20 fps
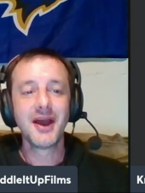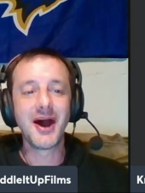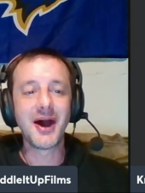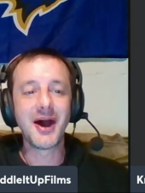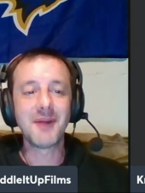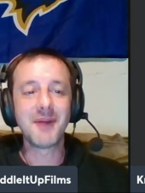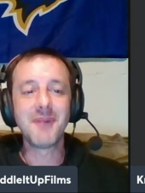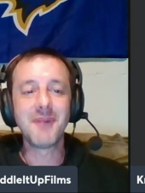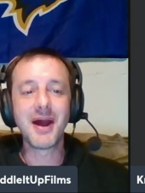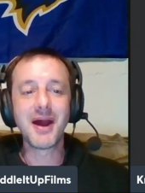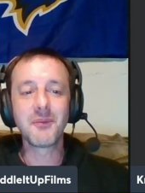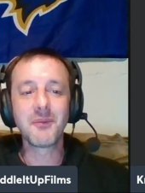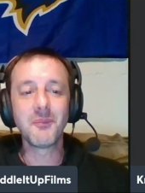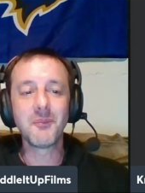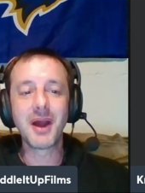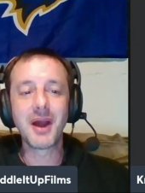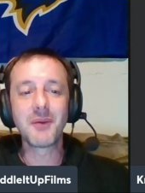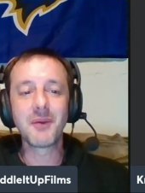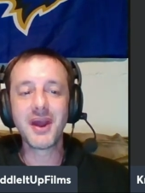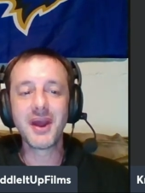uh, my
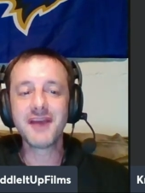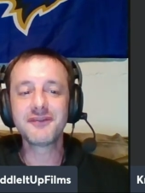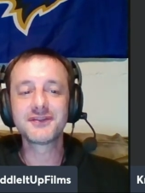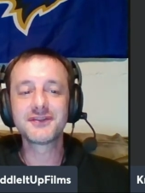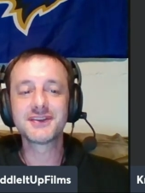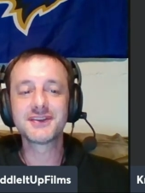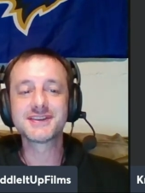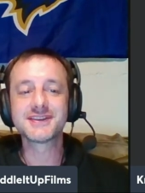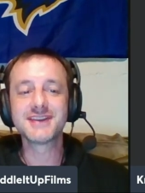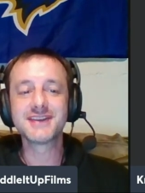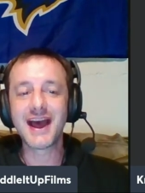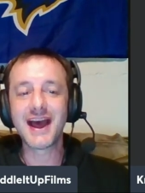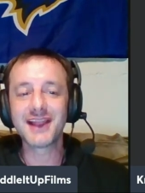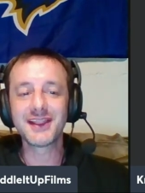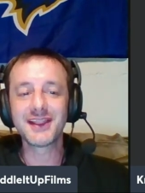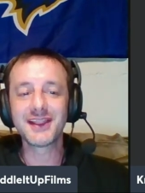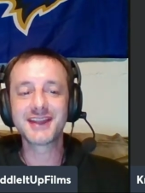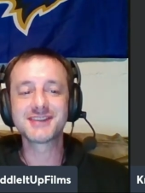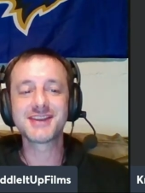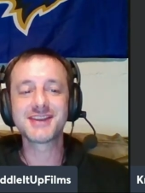my no, wife you, does you not
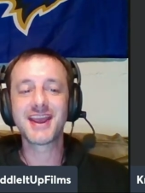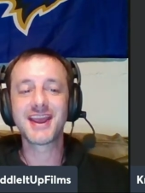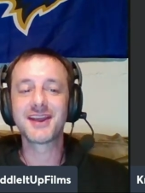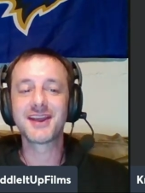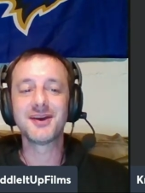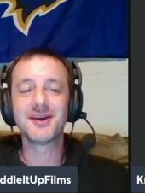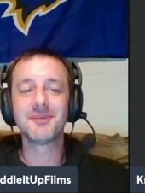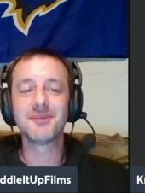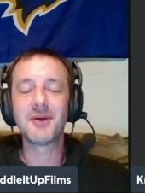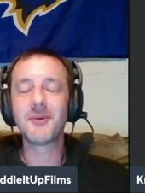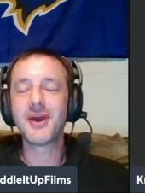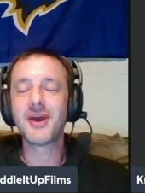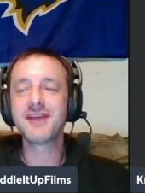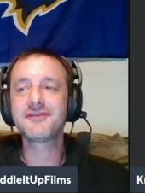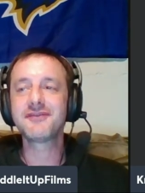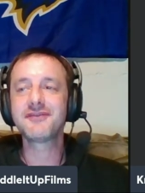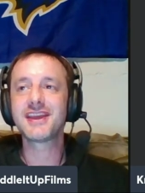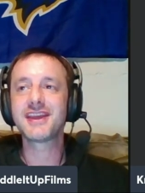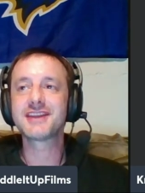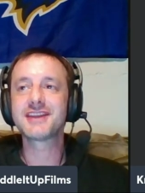like Jenga. My
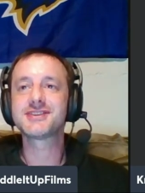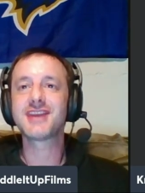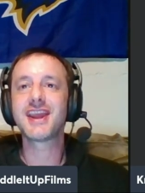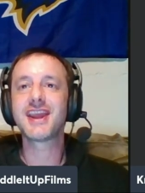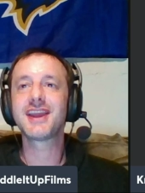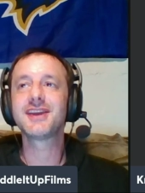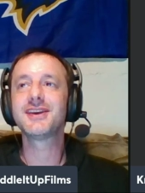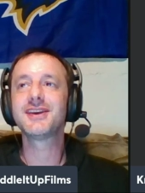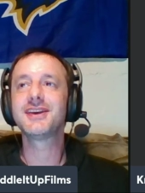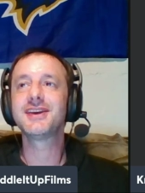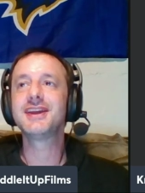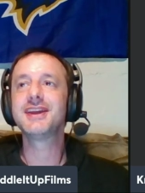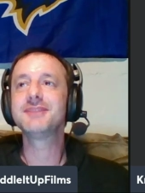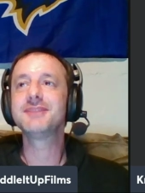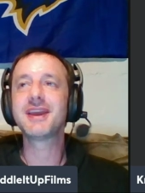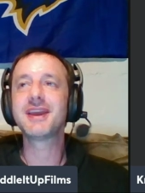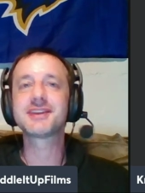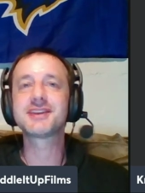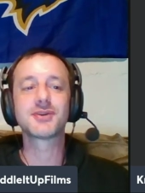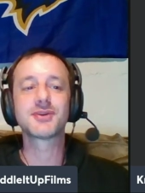wife thinks Jenga. It
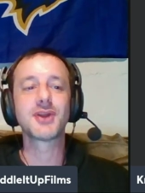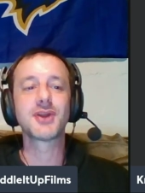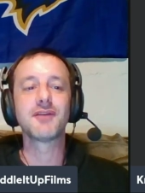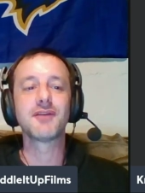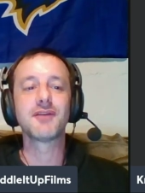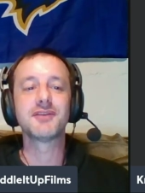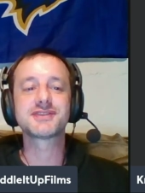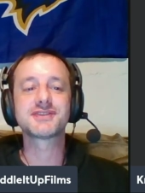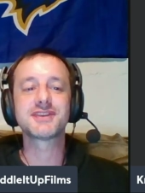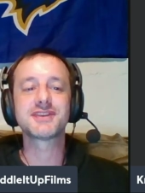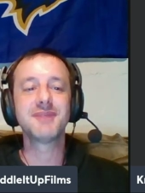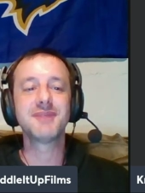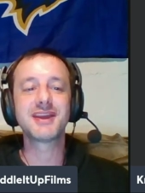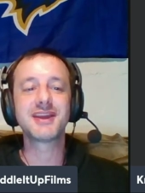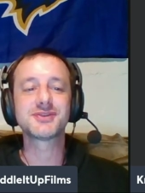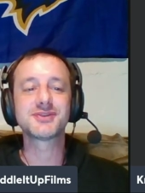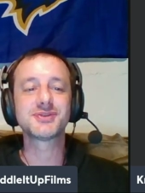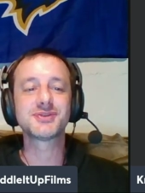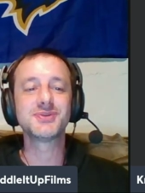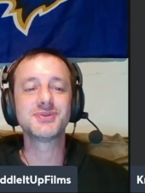makes her nervous.
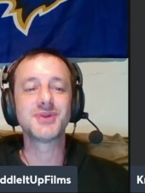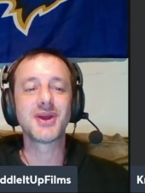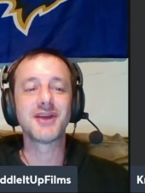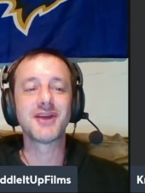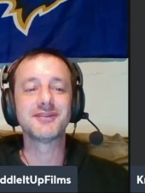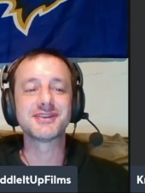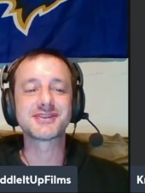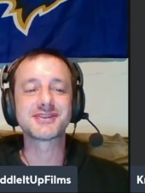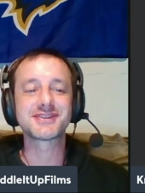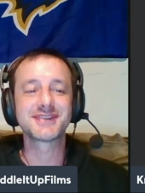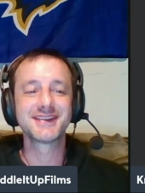Makes her too nervous,